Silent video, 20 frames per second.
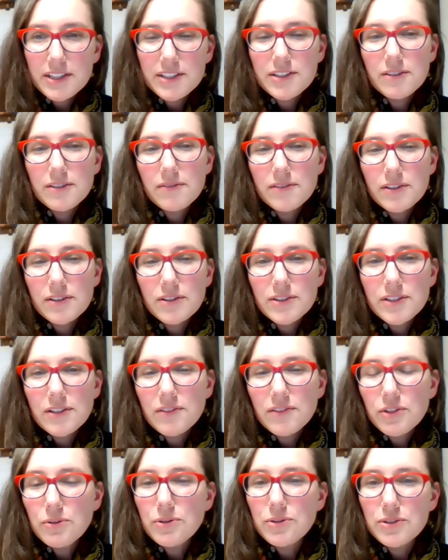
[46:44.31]
So for those
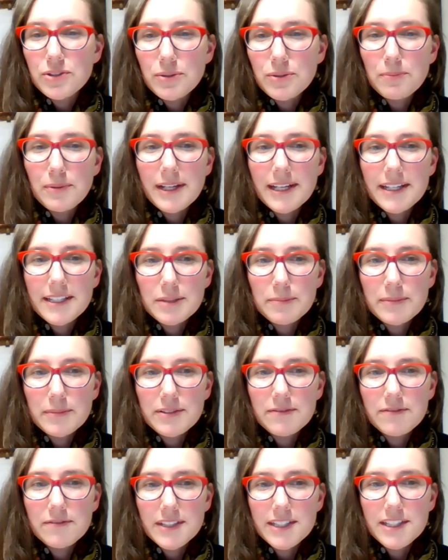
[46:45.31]
of you who do plan
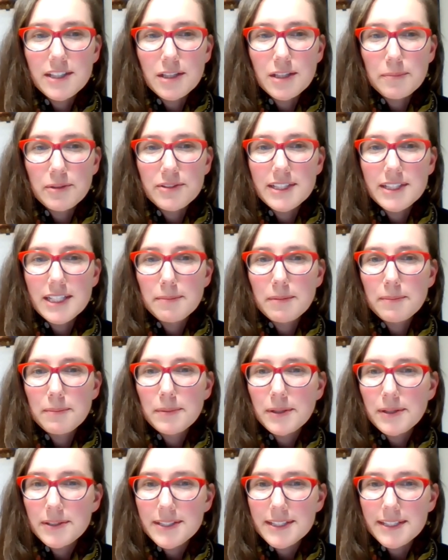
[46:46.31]
to visit the museum in
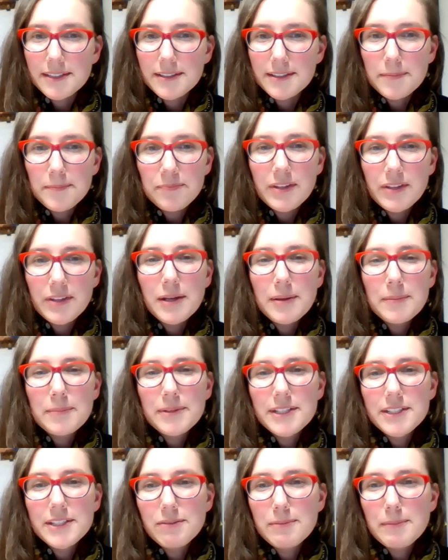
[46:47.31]
person,
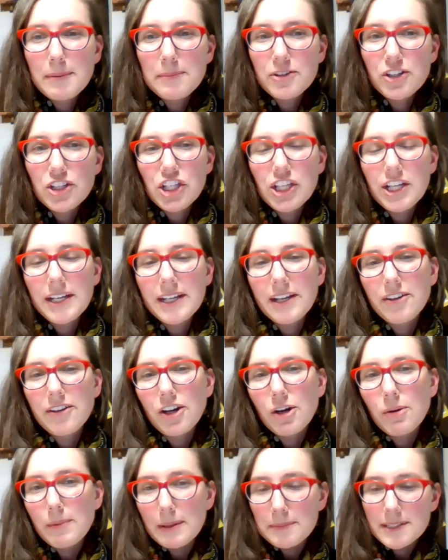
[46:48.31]
please remember to check out
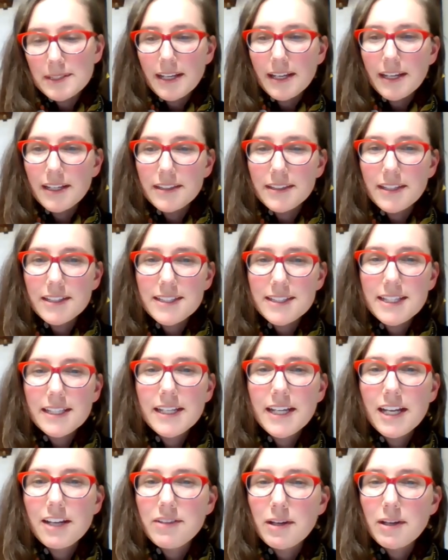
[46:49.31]
our website. That's
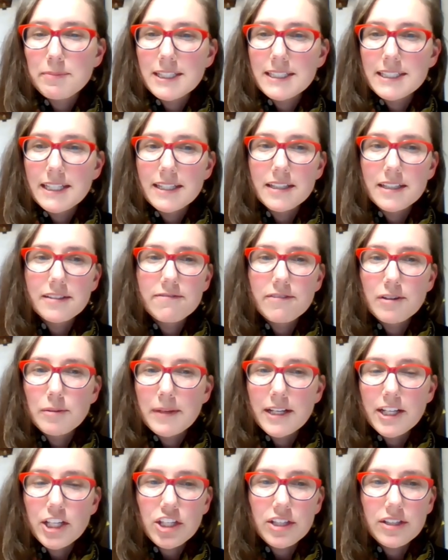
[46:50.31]
gonna have up-to-date
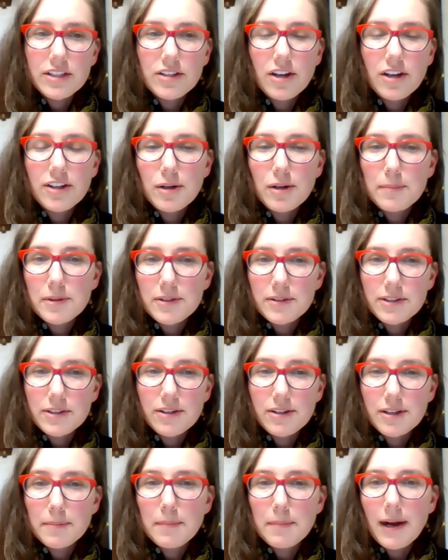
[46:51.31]
information on our
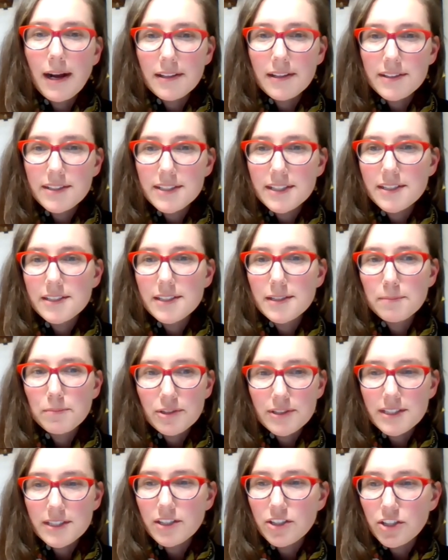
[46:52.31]
current policies and
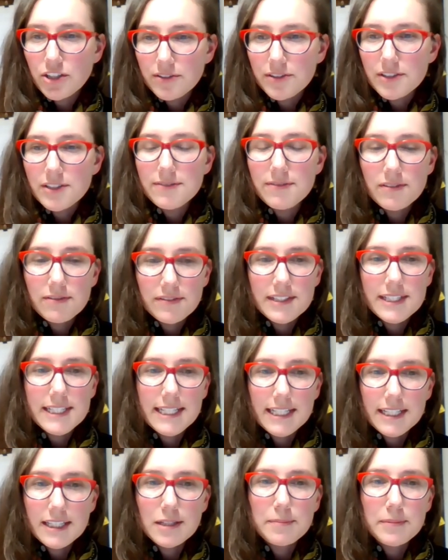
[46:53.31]
procedures for
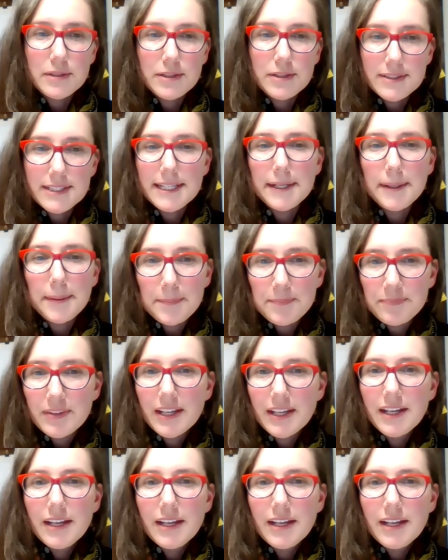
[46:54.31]
visiting the museum.